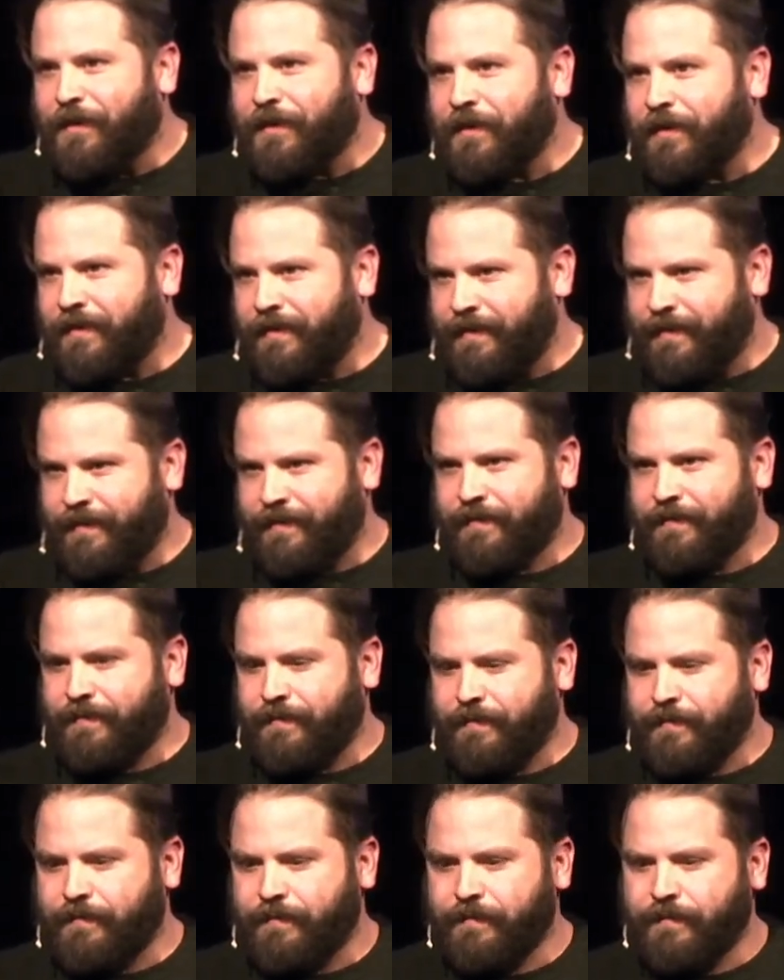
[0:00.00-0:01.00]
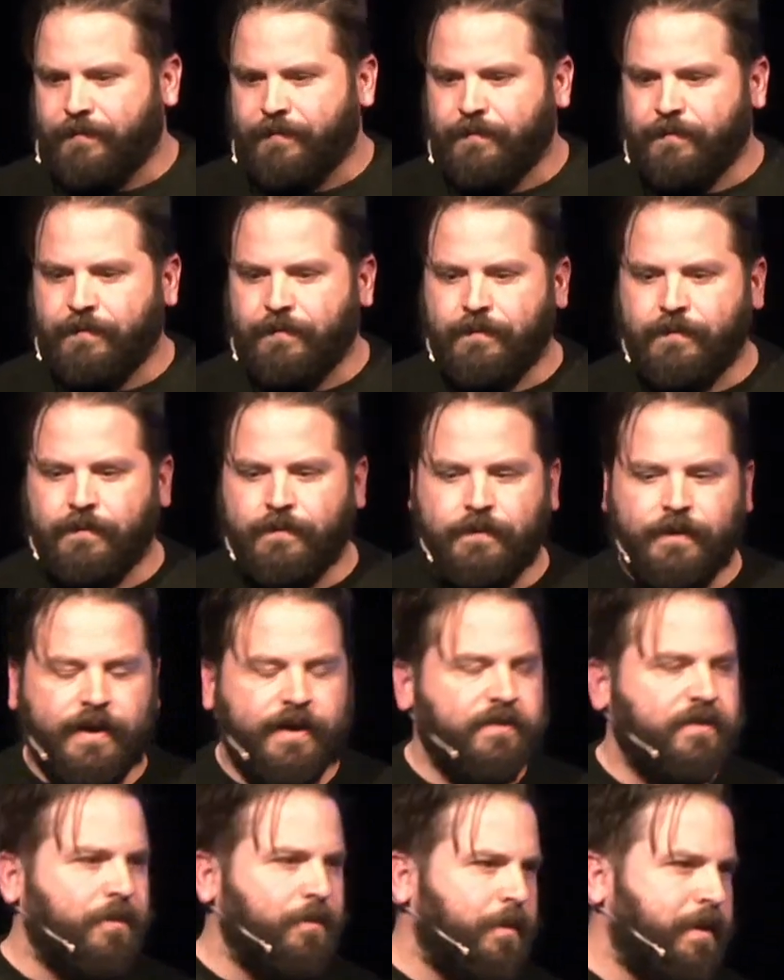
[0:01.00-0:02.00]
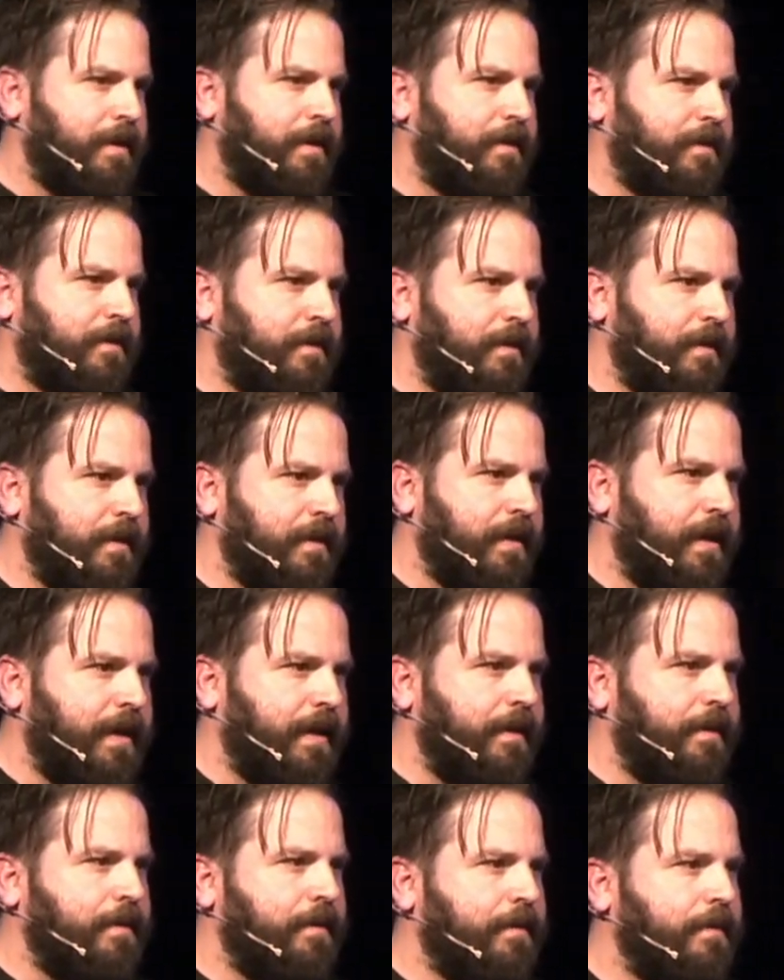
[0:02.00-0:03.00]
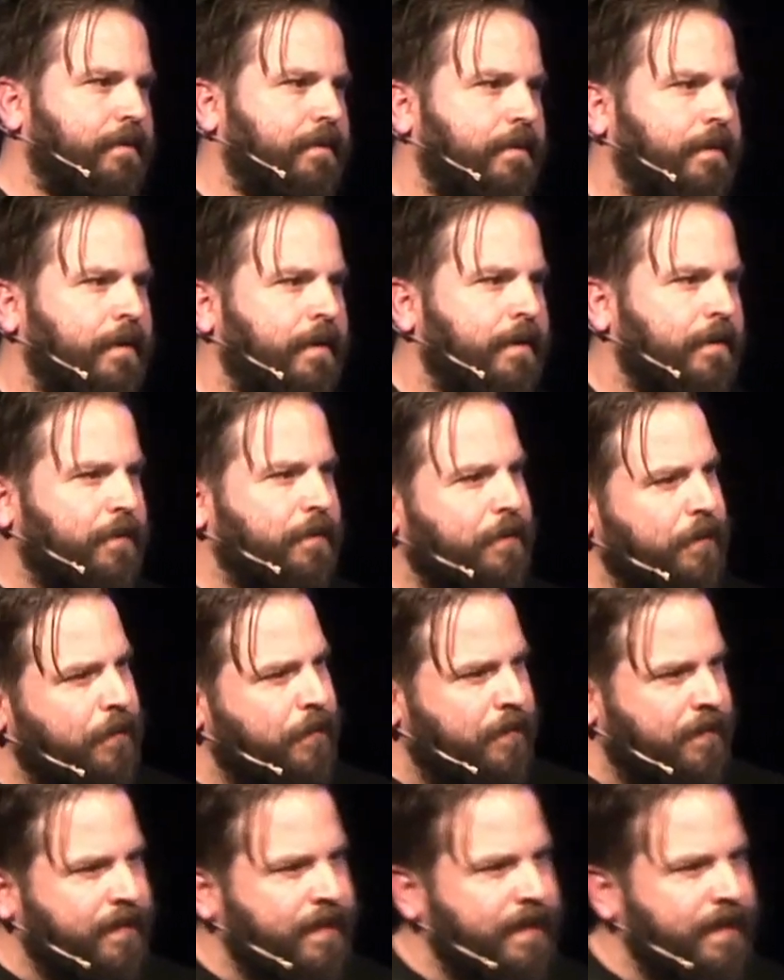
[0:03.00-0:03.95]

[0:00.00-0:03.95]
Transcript: darkness as a witness to the light. So, do you